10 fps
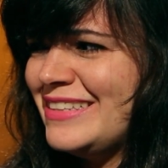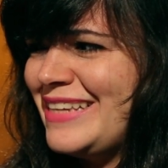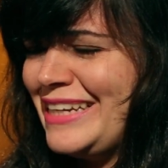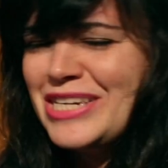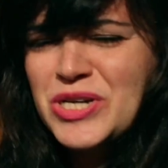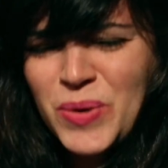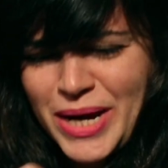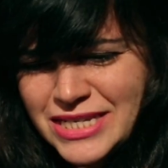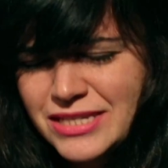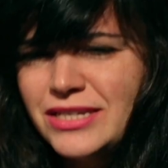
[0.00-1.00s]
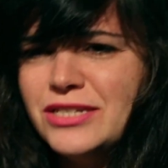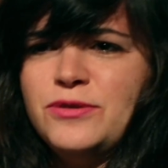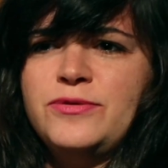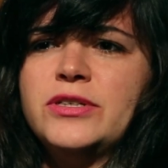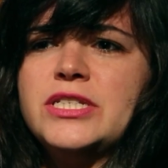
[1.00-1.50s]
that craziness
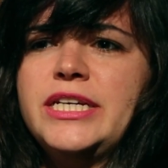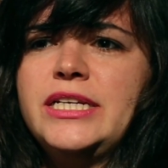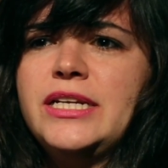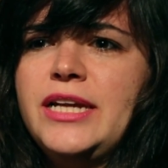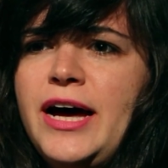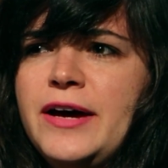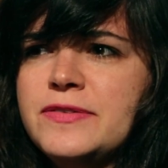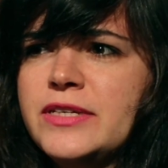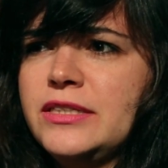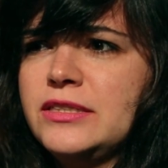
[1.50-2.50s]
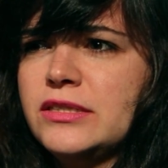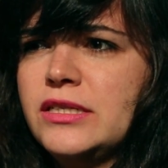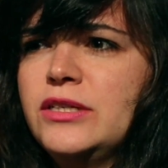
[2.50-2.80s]
of our daily lives that is